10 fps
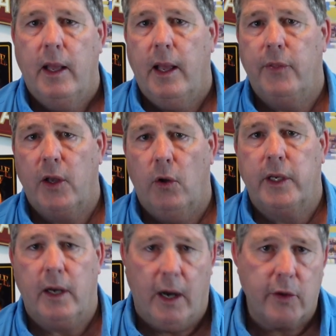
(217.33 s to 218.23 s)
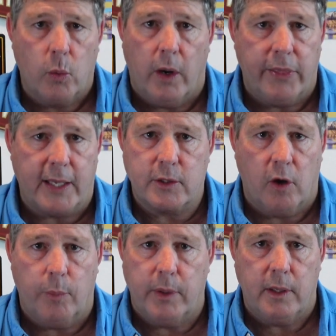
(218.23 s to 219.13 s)
And the only other one that's
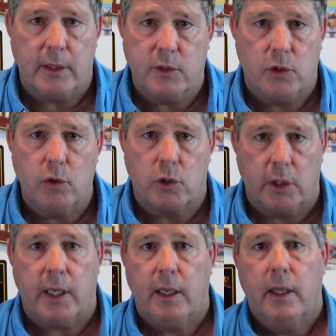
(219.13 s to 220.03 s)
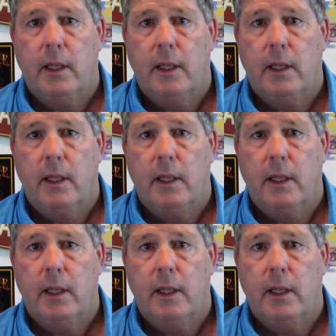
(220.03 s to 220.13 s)
open is usually